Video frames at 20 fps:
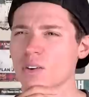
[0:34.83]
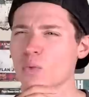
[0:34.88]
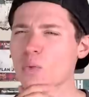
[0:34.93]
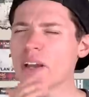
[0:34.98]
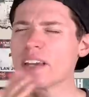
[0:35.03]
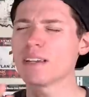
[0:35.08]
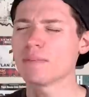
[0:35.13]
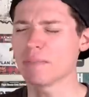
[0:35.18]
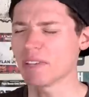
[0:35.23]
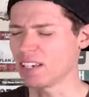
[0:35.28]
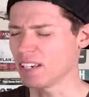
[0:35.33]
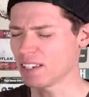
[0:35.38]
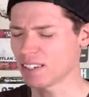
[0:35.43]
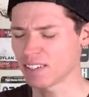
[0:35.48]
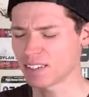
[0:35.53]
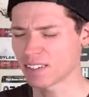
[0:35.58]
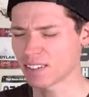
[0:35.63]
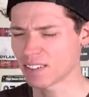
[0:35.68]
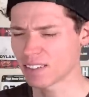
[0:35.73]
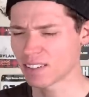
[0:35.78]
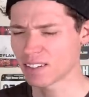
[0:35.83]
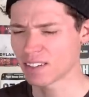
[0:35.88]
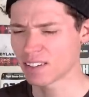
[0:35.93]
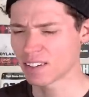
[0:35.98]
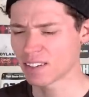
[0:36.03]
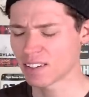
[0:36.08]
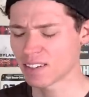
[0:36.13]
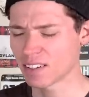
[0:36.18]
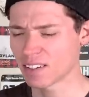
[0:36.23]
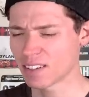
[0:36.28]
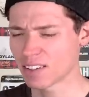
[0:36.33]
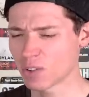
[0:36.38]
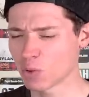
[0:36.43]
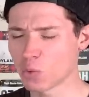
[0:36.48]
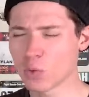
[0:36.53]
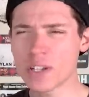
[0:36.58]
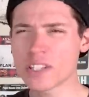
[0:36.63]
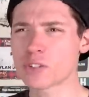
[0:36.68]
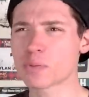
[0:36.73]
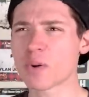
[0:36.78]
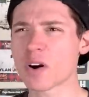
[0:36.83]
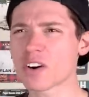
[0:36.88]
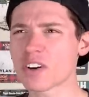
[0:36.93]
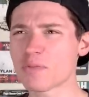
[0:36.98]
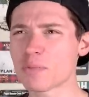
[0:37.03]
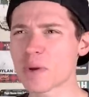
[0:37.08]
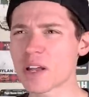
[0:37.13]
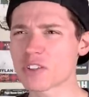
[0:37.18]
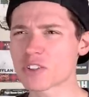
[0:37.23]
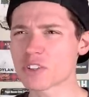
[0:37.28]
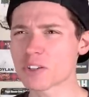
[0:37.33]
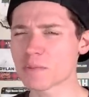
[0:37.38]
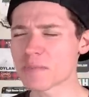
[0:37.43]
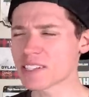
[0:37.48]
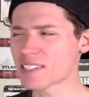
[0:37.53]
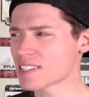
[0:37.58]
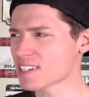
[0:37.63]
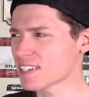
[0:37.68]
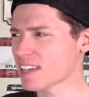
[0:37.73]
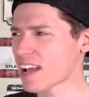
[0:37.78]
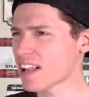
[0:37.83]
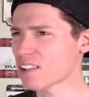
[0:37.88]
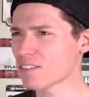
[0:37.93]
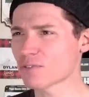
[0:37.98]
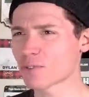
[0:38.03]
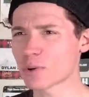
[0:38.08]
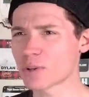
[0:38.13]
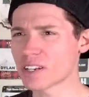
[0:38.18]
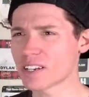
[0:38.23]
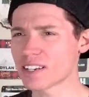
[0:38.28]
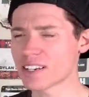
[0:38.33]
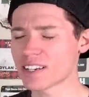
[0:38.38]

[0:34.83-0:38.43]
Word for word: Wait a minute. Which part of Belgium is in California